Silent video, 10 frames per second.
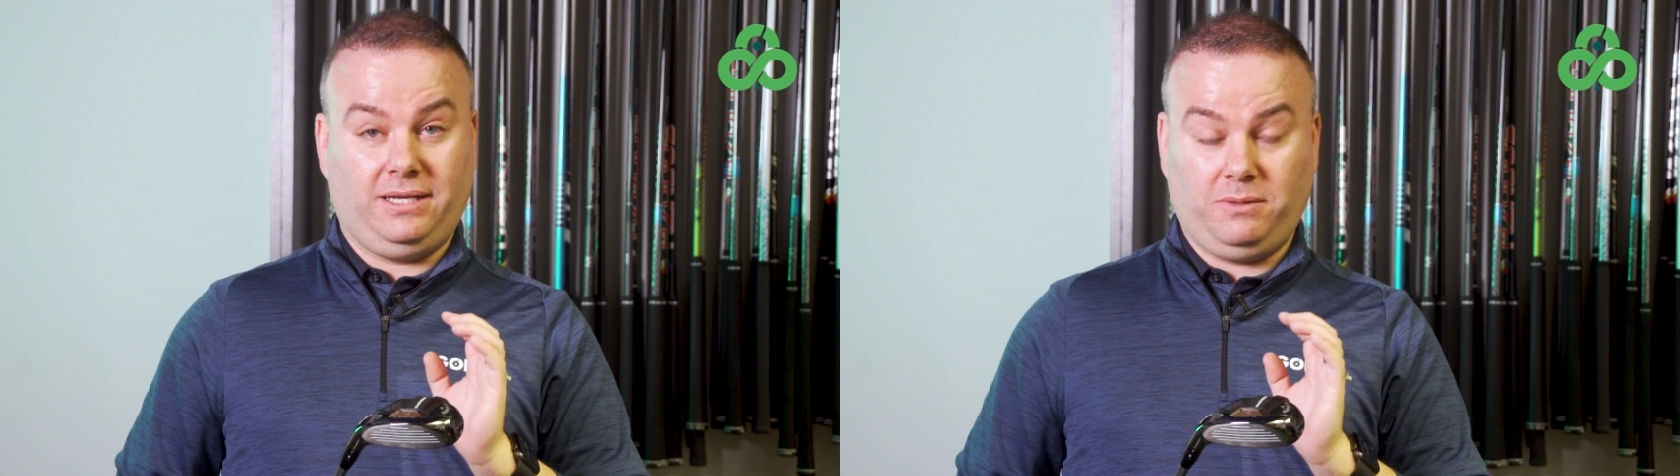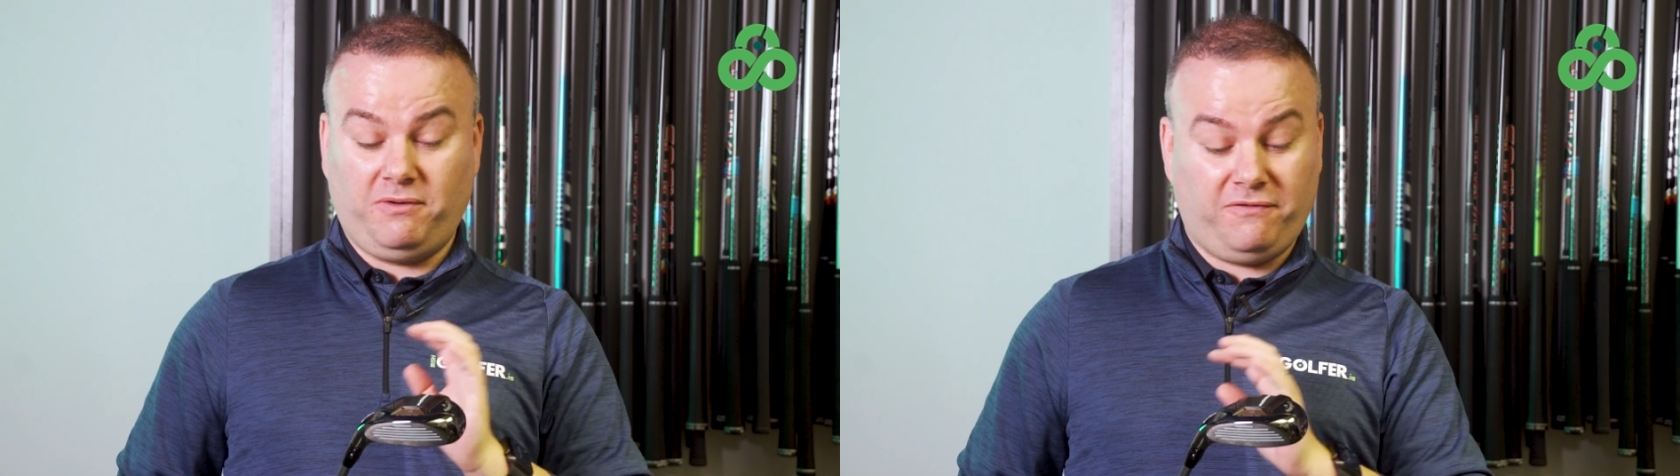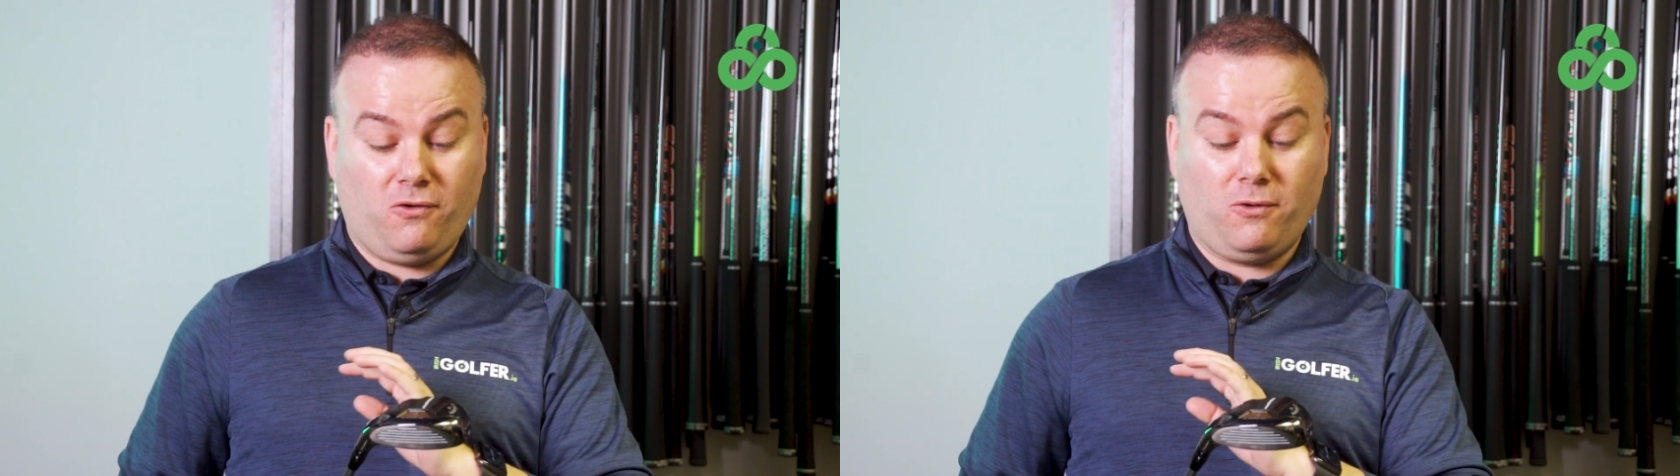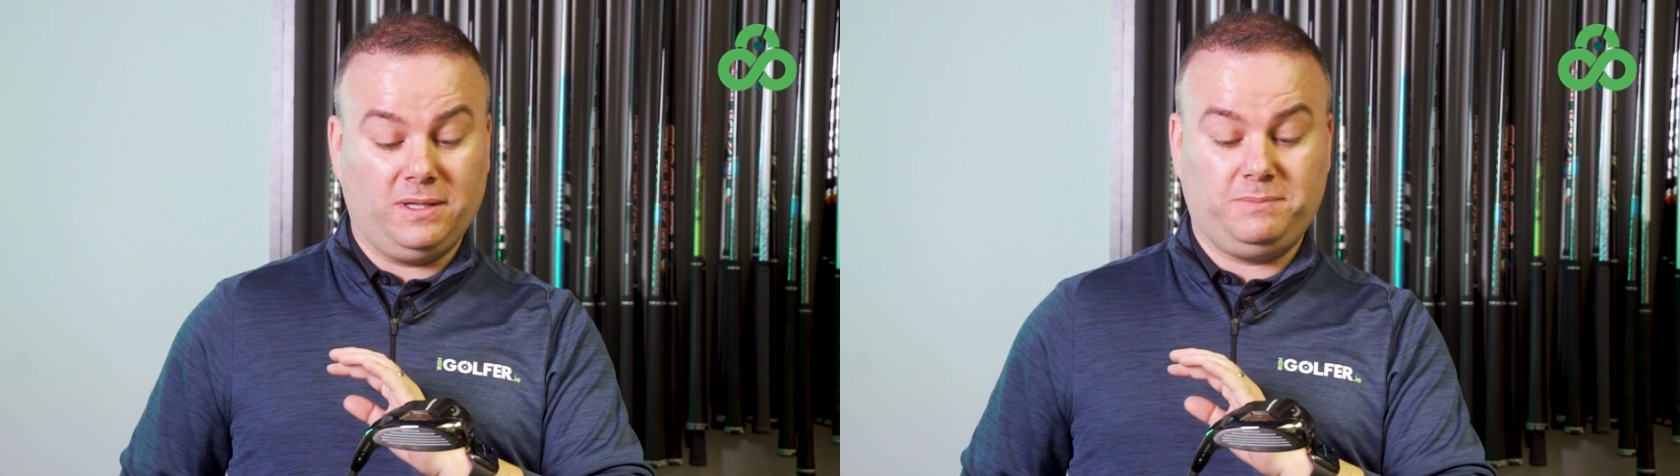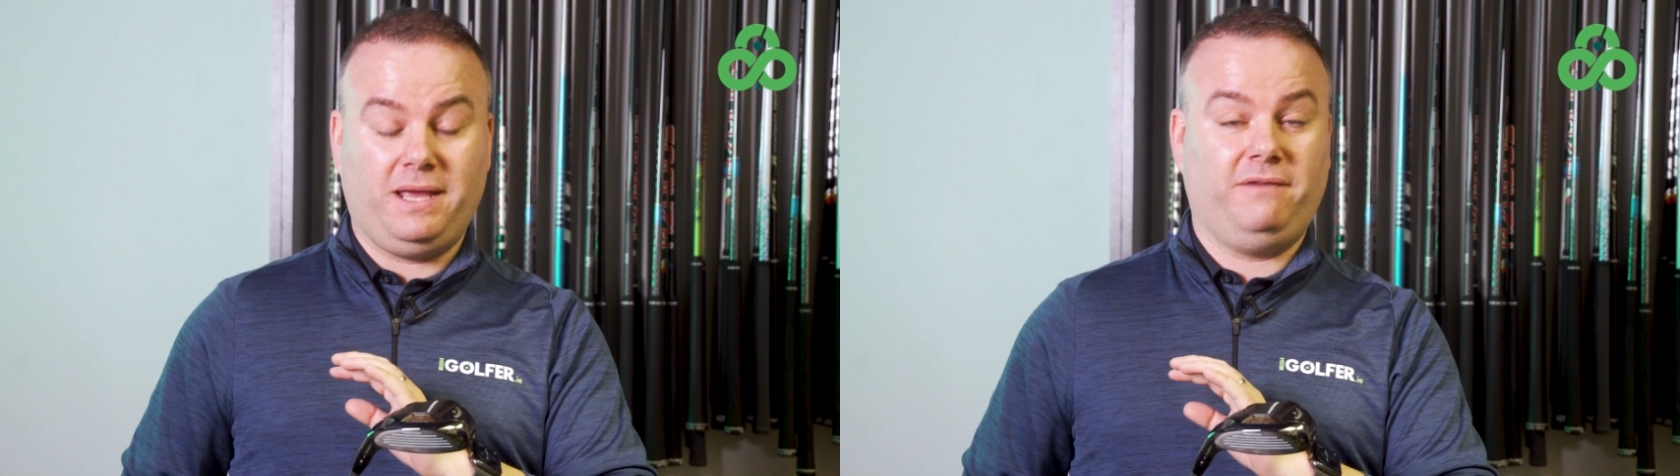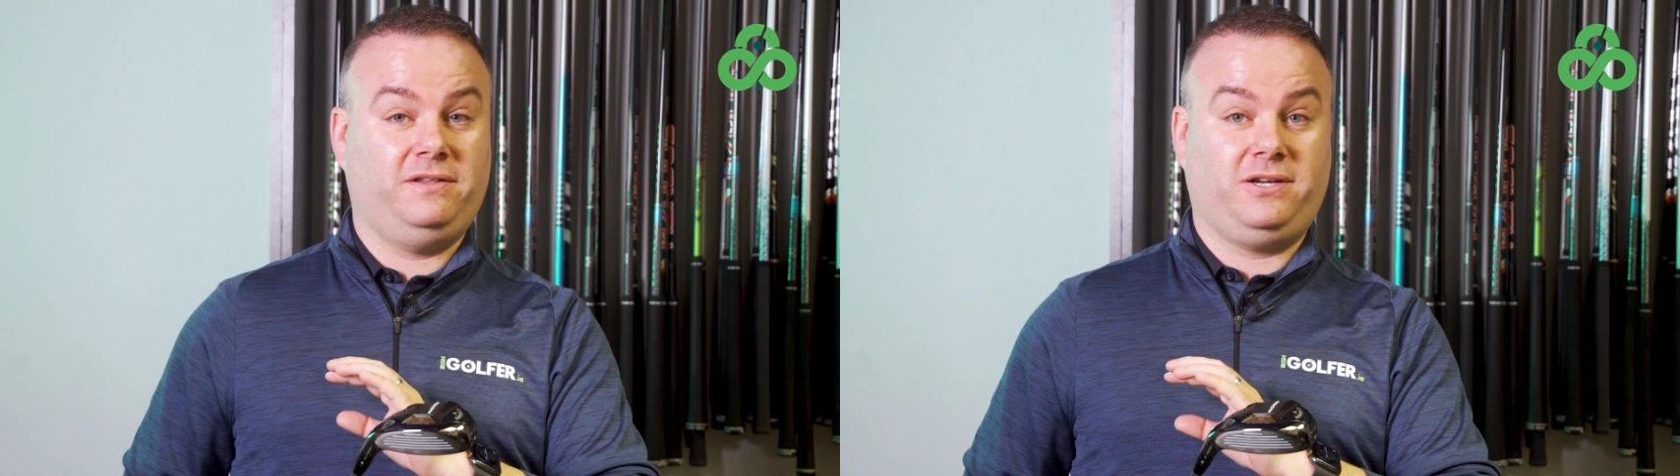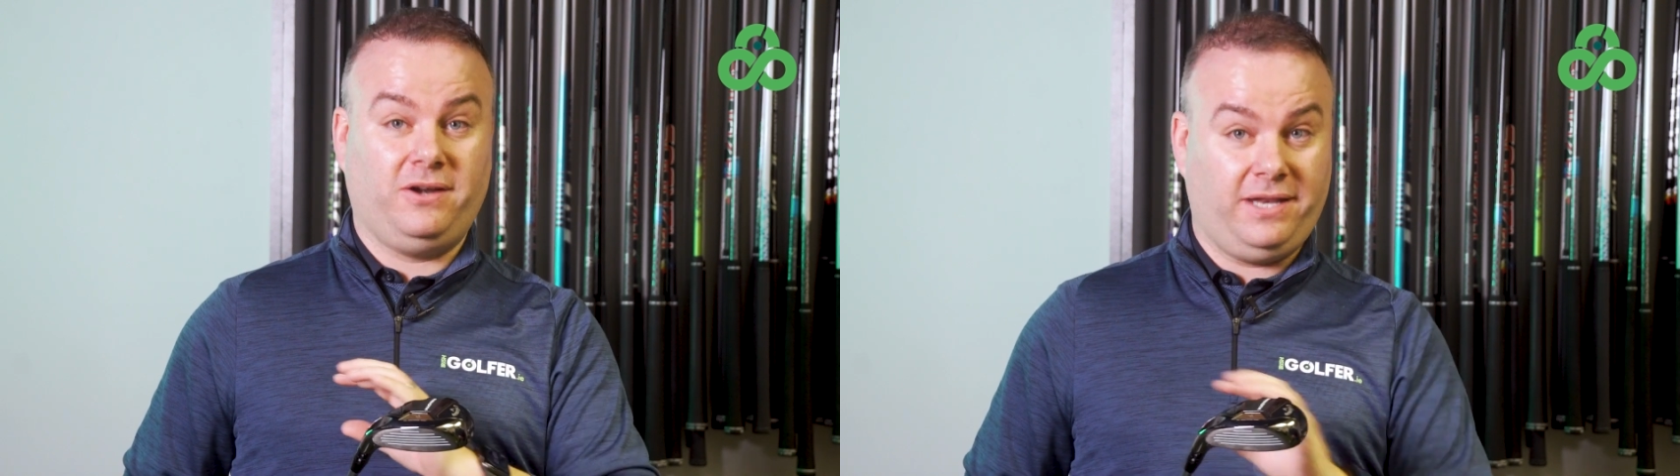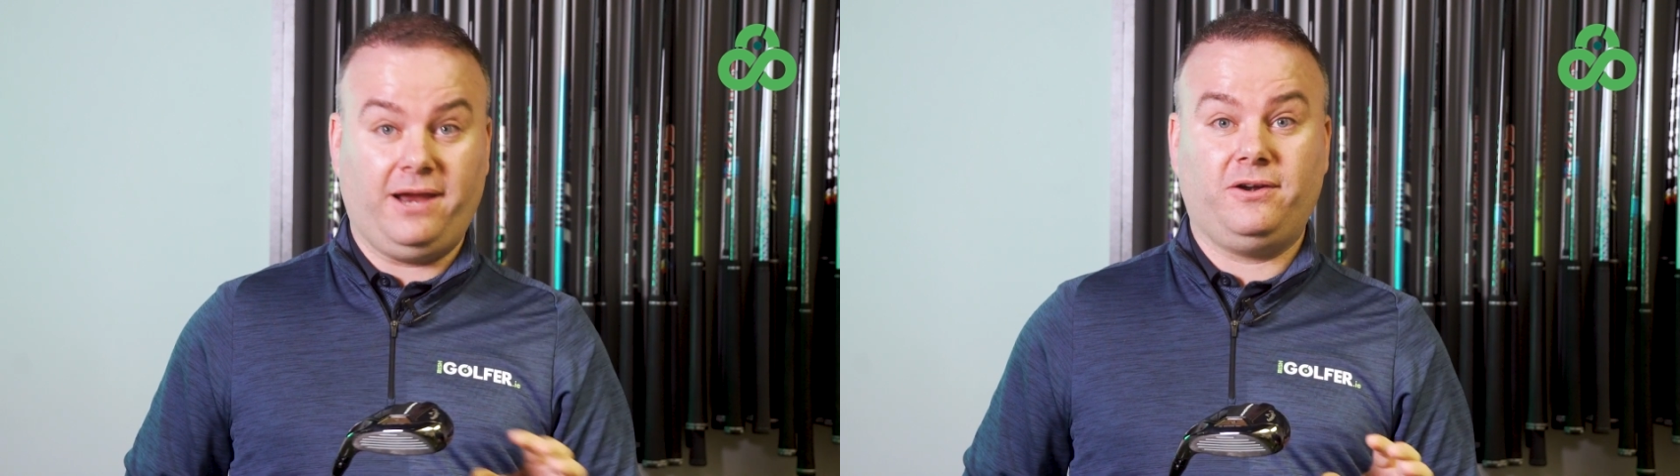The performance benefits are
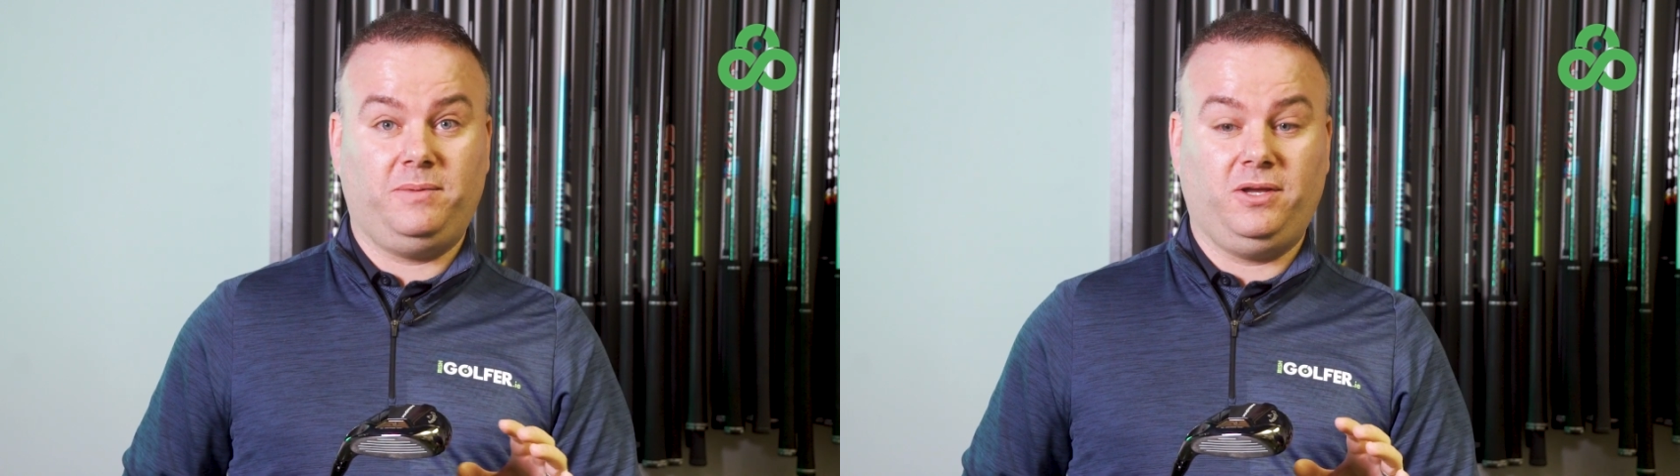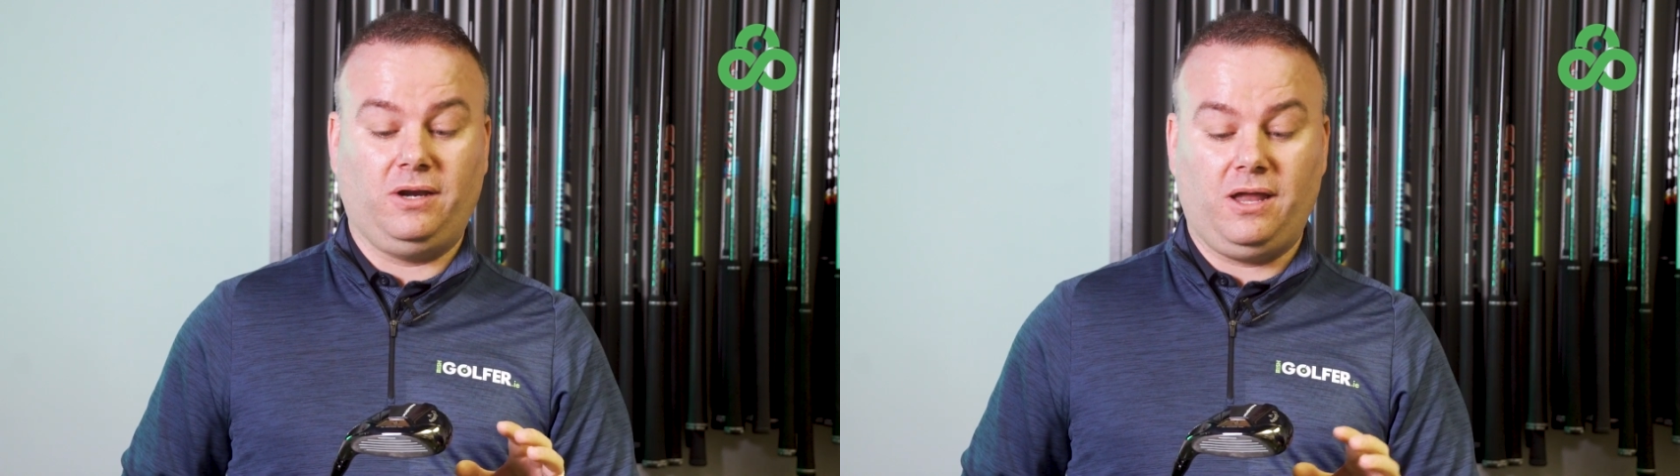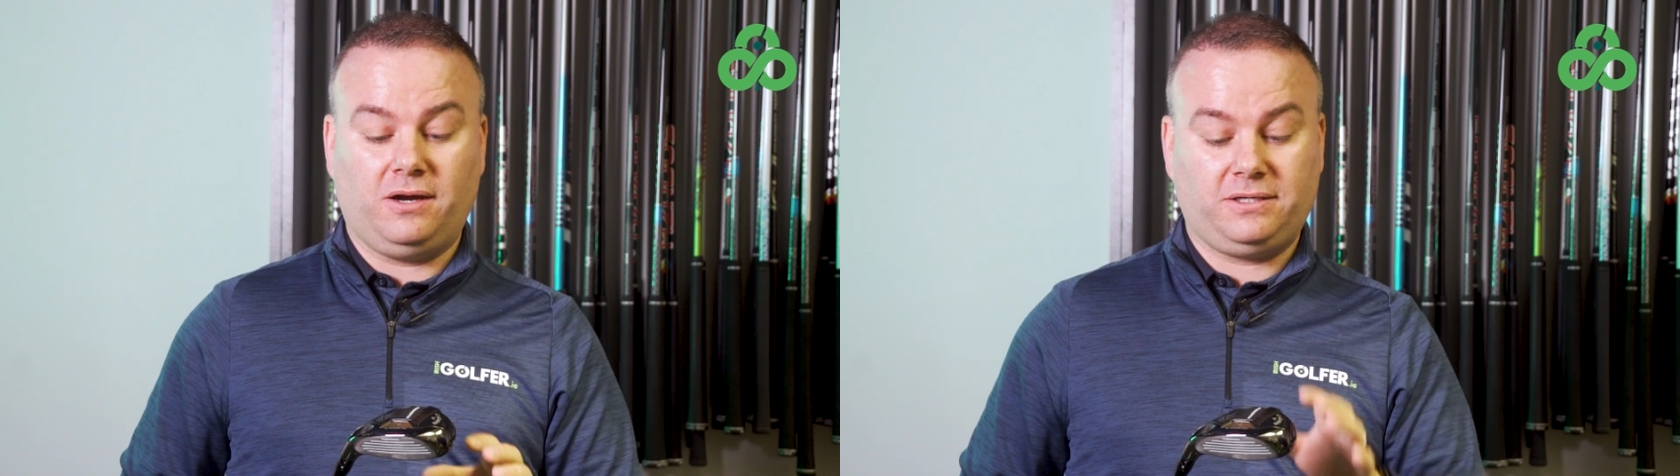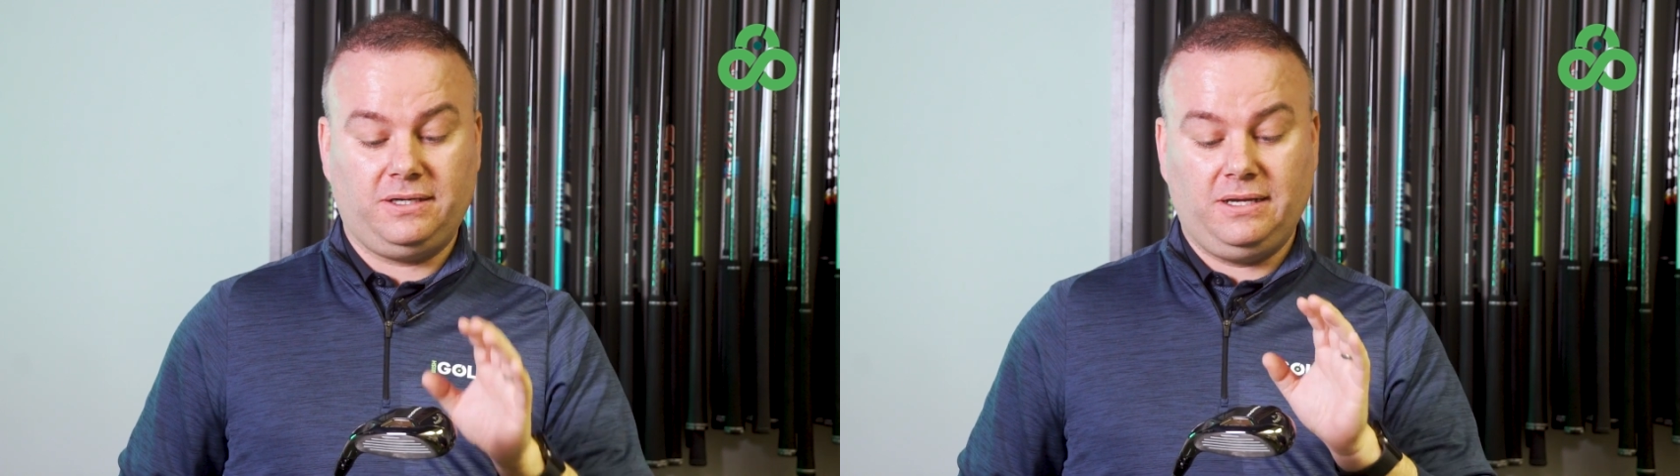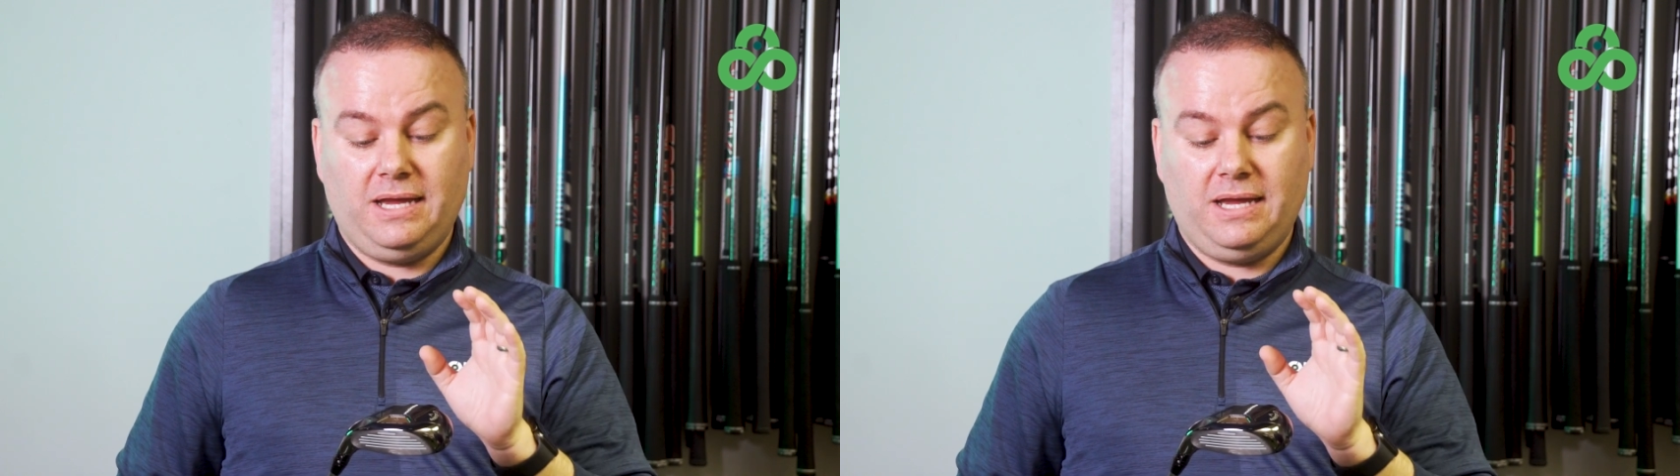there to be unlocked,